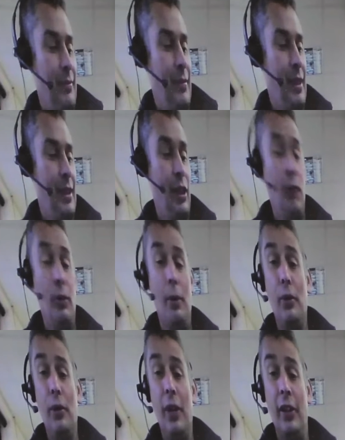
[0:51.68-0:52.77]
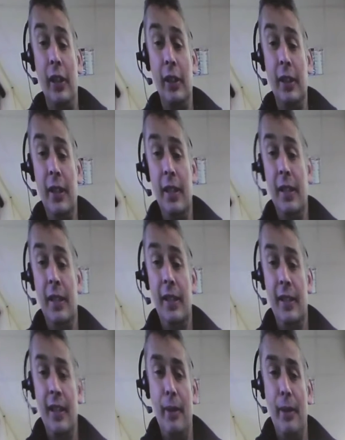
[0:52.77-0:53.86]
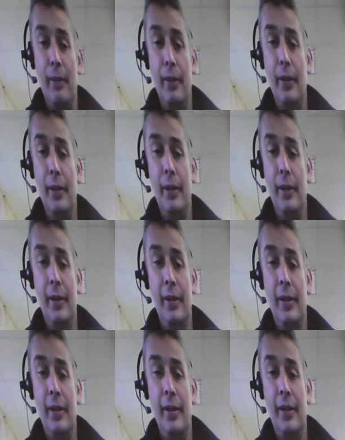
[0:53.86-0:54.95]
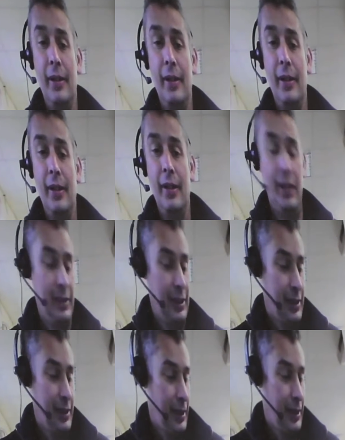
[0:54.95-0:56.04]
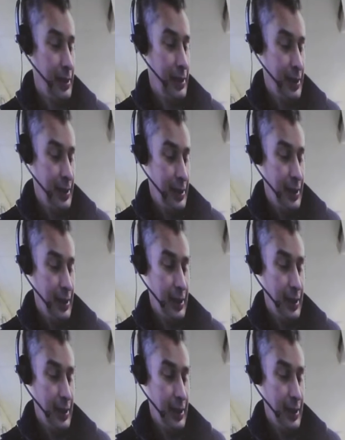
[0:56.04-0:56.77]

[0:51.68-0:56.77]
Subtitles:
reducing the travel expenditure from the units. It reduced the travel time,